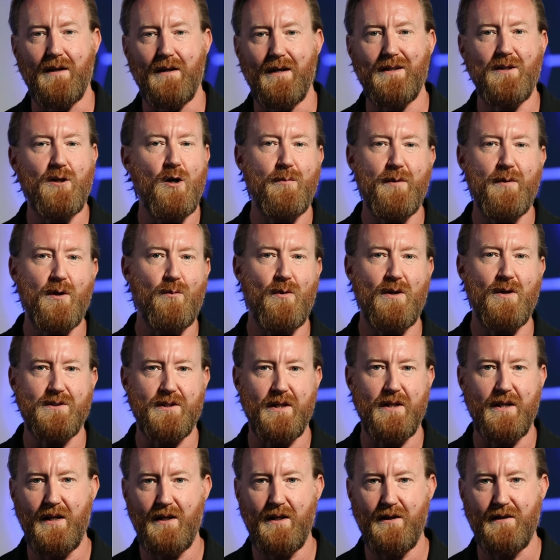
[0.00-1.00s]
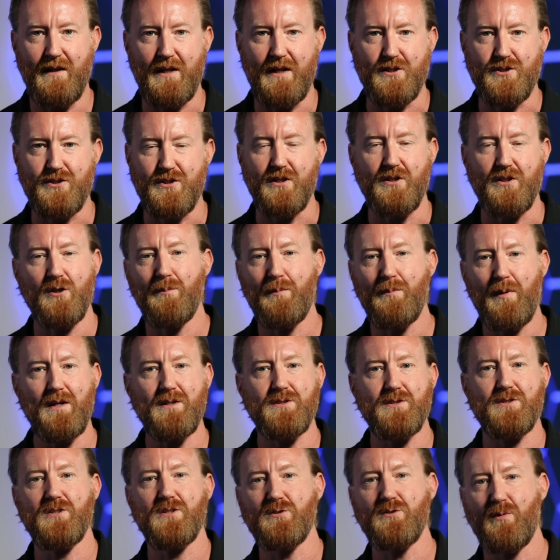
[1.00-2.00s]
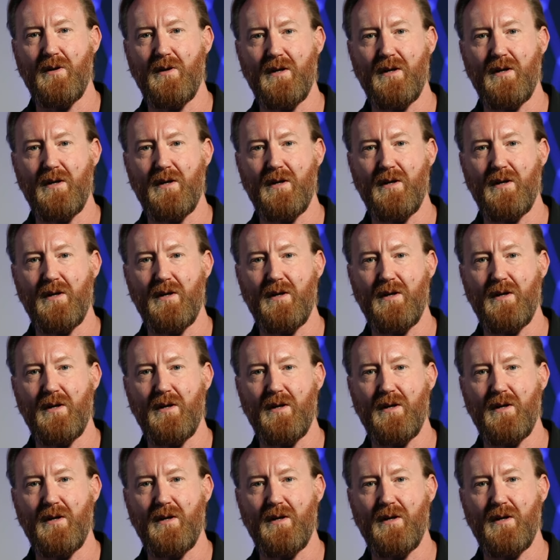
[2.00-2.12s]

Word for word: And nobody wants to hear that shit. Your boss doesn't